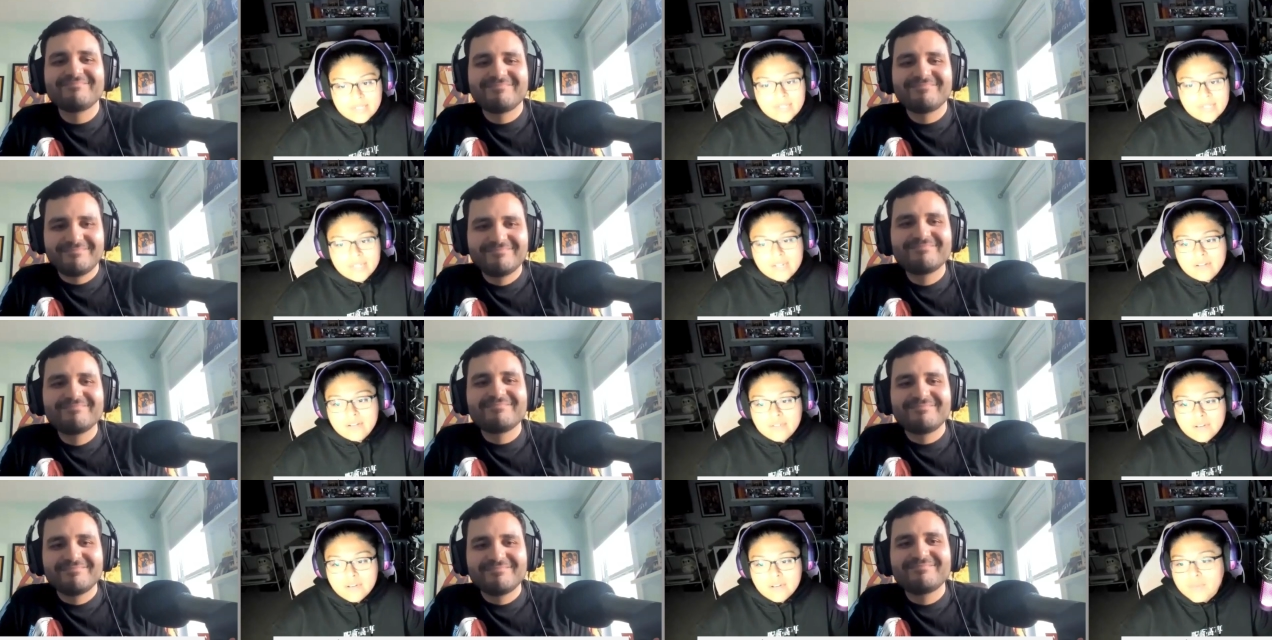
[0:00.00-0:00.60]
Speaker 1: I
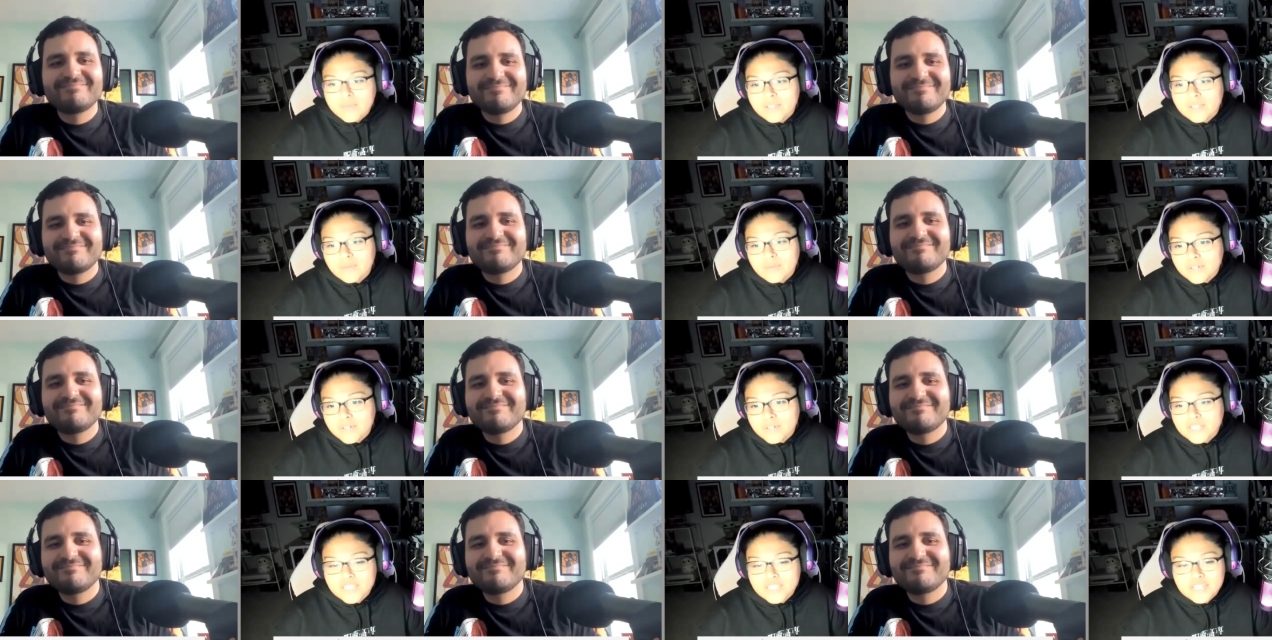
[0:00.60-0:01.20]
don't know what you,
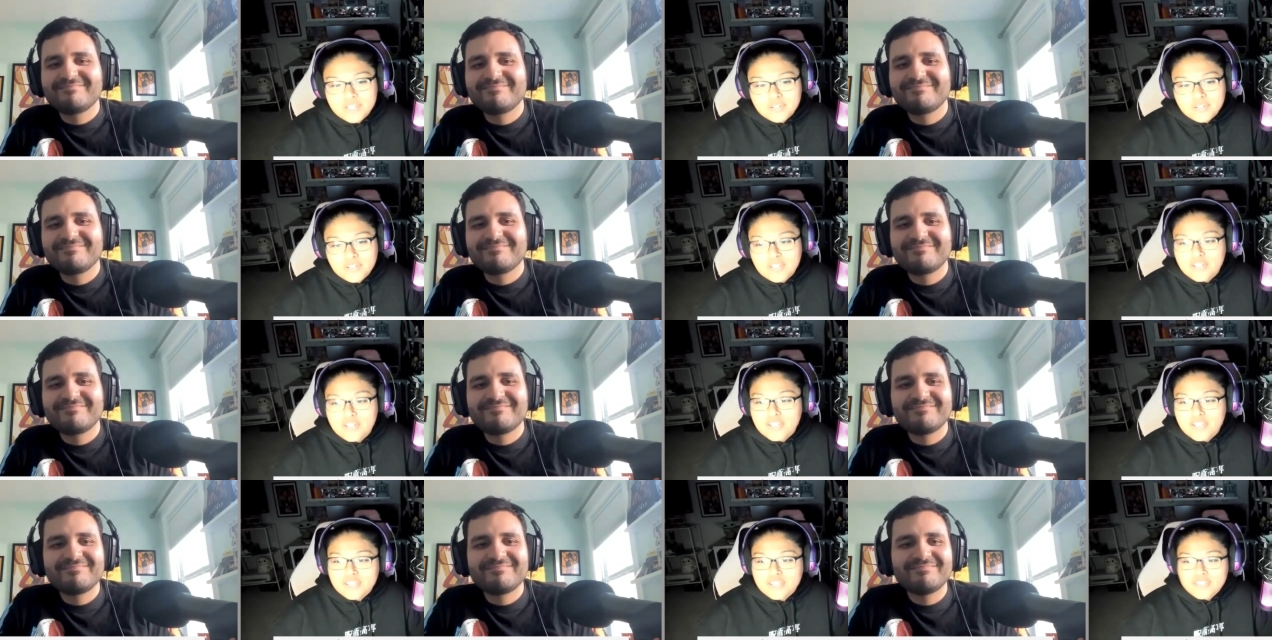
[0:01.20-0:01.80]
we're still
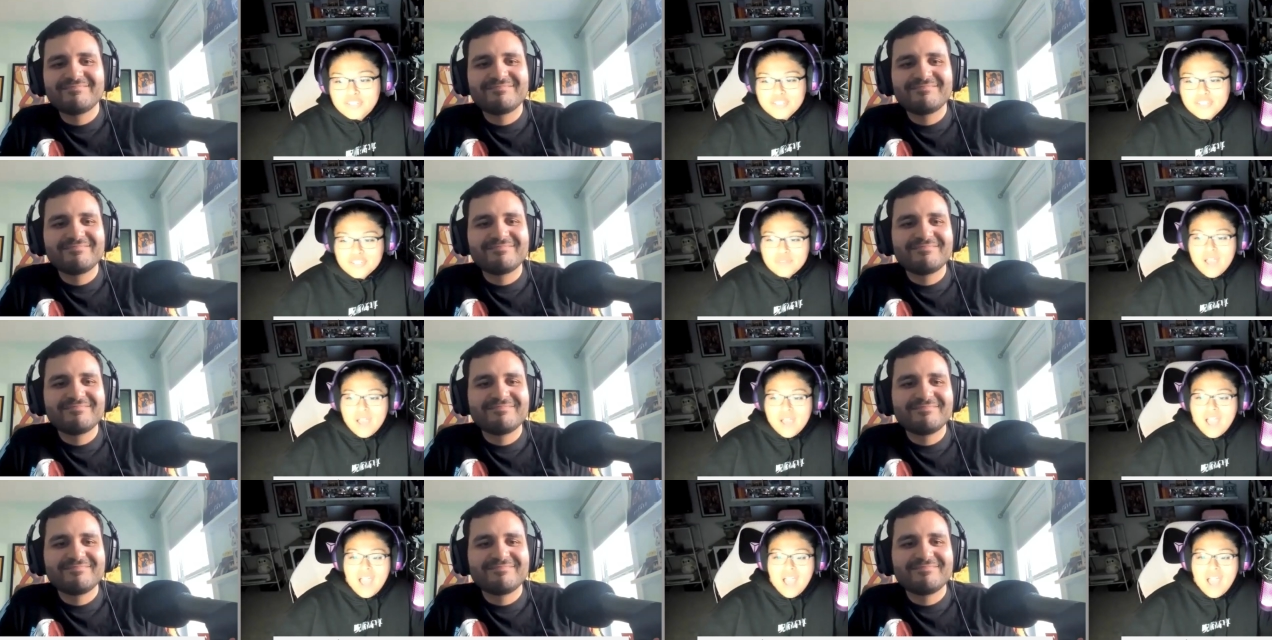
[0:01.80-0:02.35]
new to YouTube.